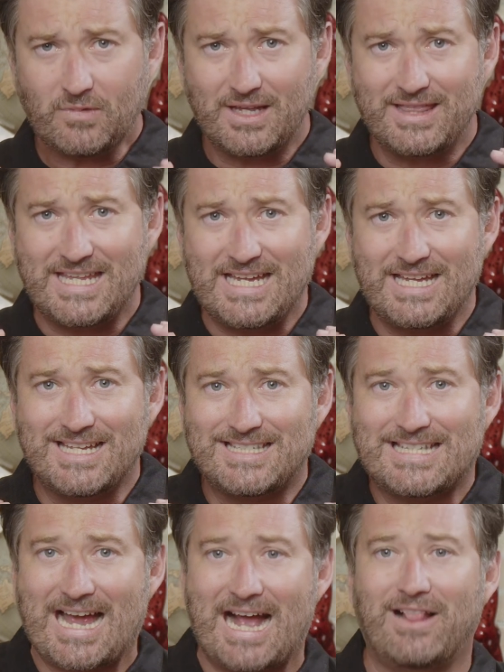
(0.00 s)
the
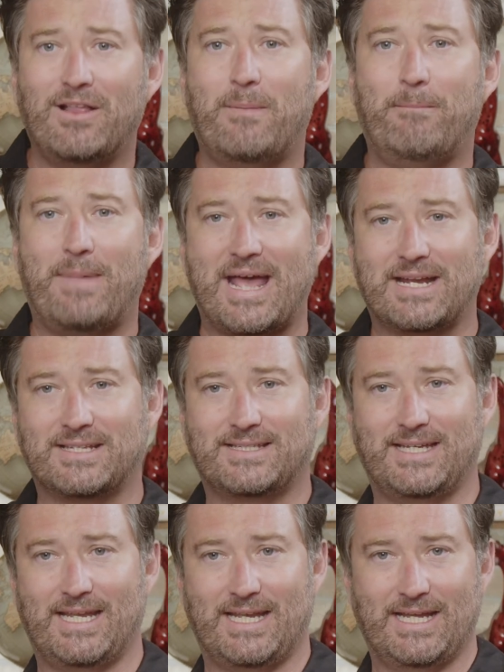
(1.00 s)

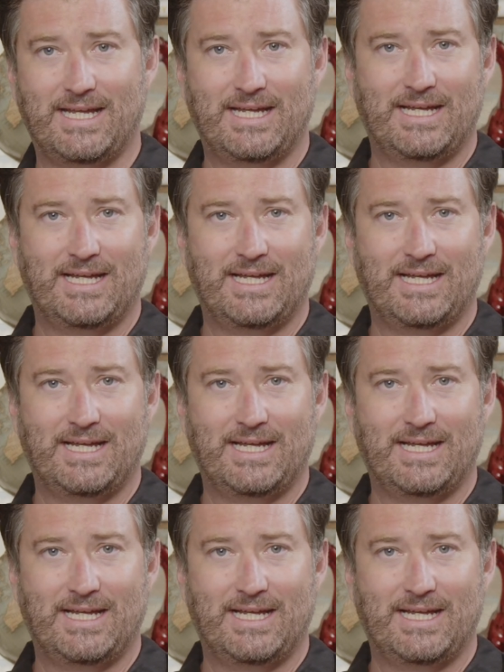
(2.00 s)
telemedicine